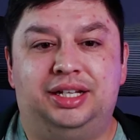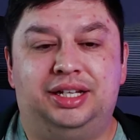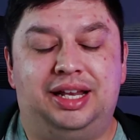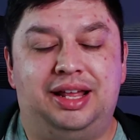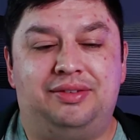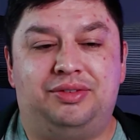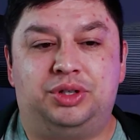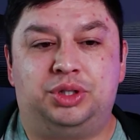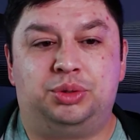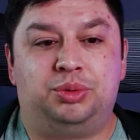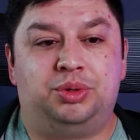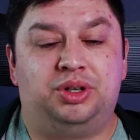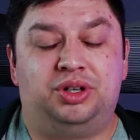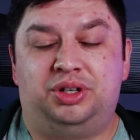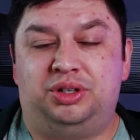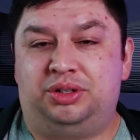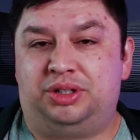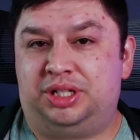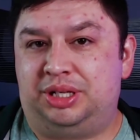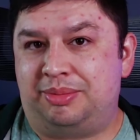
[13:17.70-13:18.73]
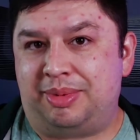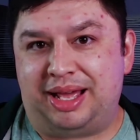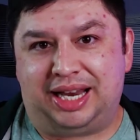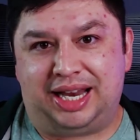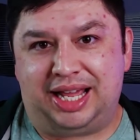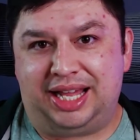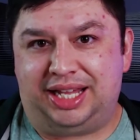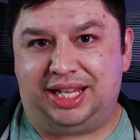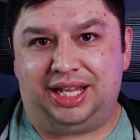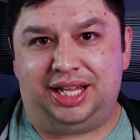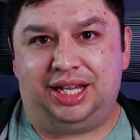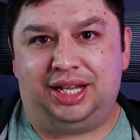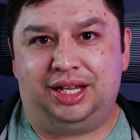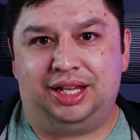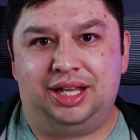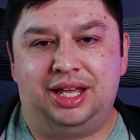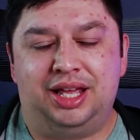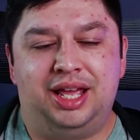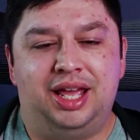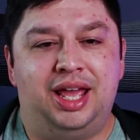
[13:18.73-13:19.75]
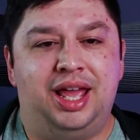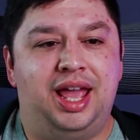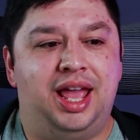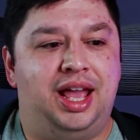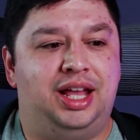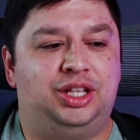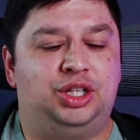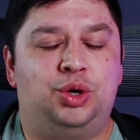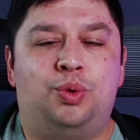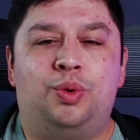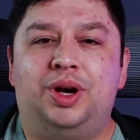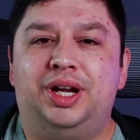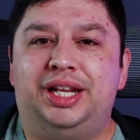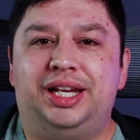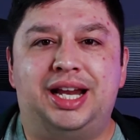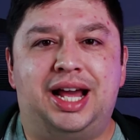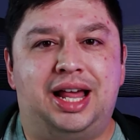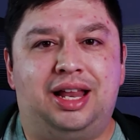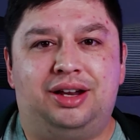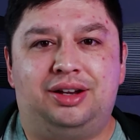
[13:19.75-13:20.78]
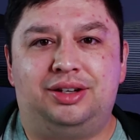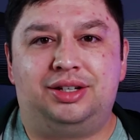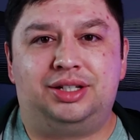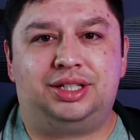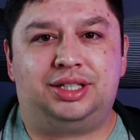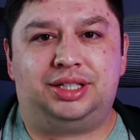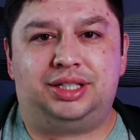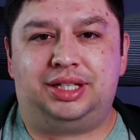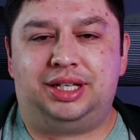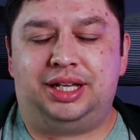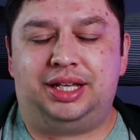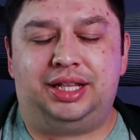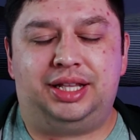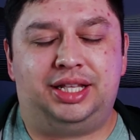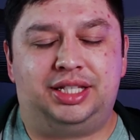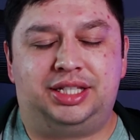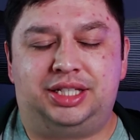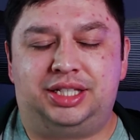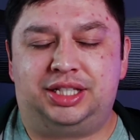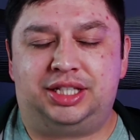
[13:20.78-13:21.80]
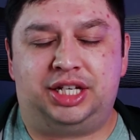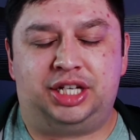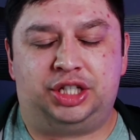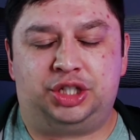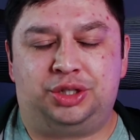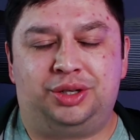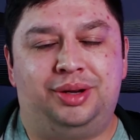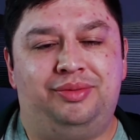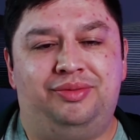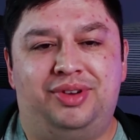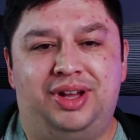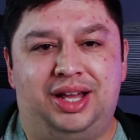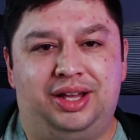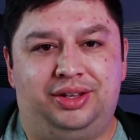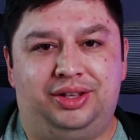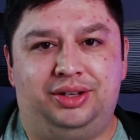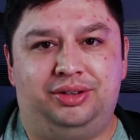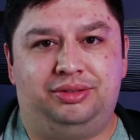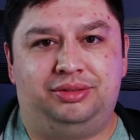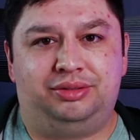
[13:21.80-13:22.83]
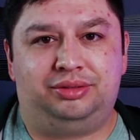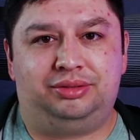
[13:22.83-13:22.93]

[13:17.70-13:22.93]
levels were to my liking. $20, this is an extreme value.